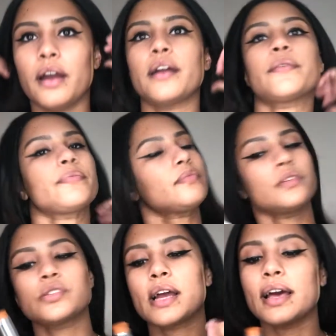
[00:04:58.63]
right,
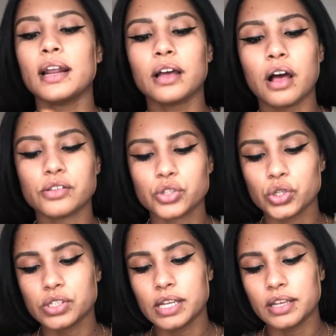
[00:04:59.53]
So I got a
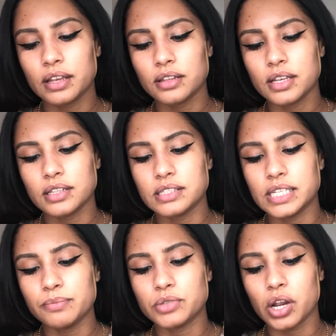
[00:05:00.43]
contour stick in
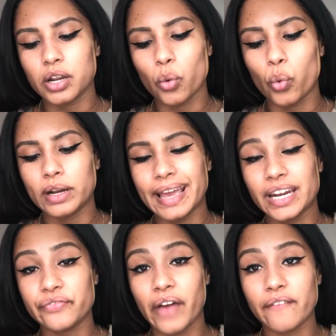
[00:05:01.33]
Deep Dark
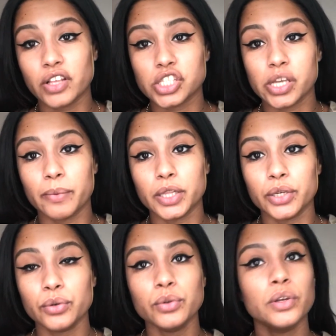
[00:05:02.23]

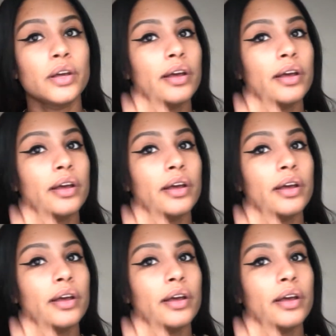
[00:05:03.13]
185W.